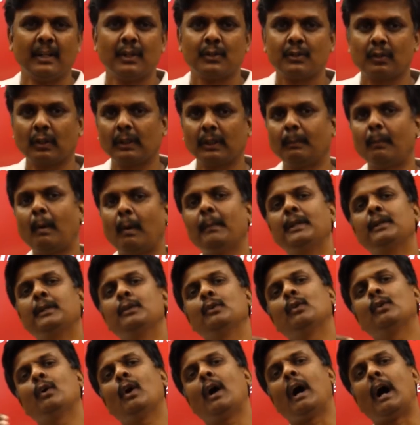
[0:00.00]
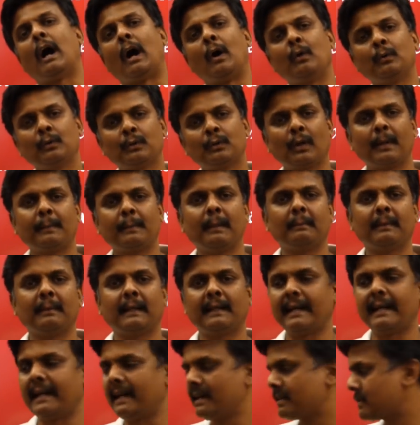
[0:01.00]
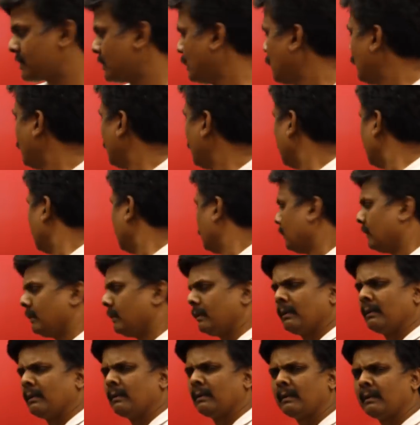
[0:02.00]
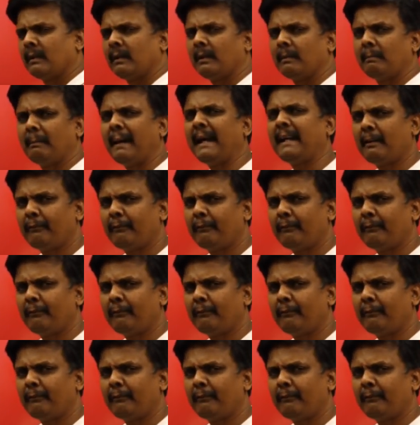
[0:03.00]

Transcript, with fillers: So the moment you know how to remember dates, by